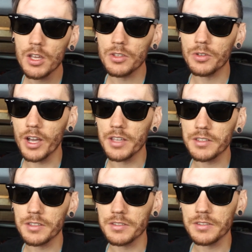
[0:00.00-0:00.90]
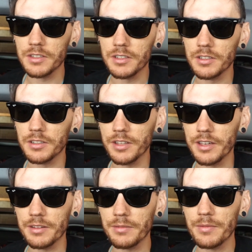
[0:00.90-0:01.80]
you guys can see
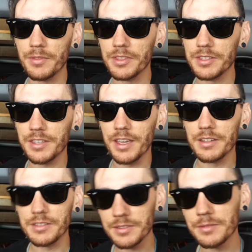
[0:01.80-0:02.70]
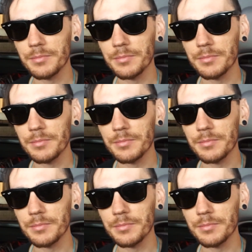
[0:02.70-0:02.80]
like the skates,